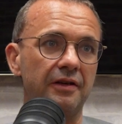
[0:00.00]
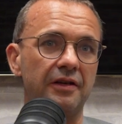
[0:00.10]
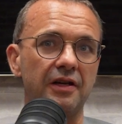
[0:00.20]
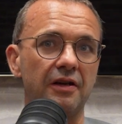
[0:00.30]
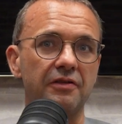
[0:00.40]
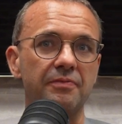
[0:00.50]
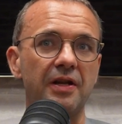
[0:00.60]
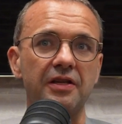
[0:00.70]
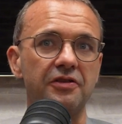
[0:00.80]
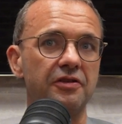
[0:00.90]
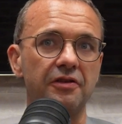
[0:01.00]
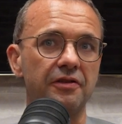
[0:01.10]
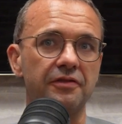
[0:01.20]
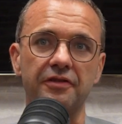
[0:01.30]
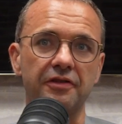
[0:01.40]
You know, there's many
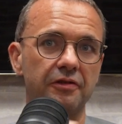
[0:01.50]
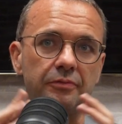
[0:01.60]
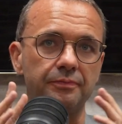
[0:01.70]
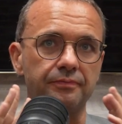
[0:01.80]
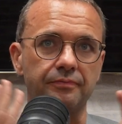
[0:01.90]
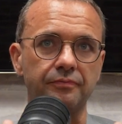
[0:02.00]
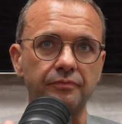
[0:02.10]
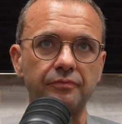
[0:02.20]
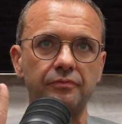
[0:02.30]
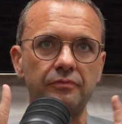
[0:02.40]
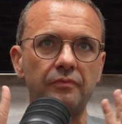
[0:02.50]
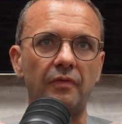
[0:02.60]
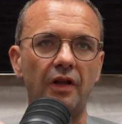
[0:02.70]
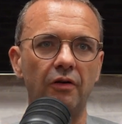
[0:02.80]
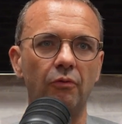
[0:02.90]
students who
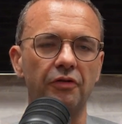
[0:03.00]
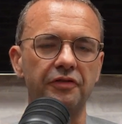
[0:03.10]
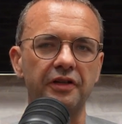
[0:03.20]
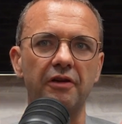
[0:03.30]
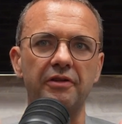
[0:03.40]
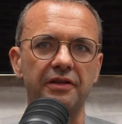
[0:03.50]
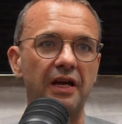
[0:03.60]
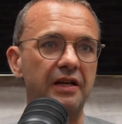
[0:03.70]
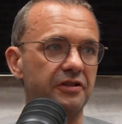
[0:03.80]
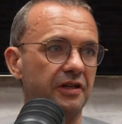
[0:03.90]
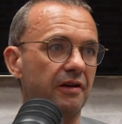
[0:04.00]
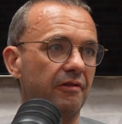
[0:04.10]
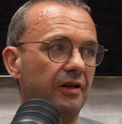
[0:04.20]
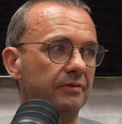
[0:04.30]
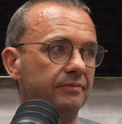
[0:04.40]
want to go into engineering.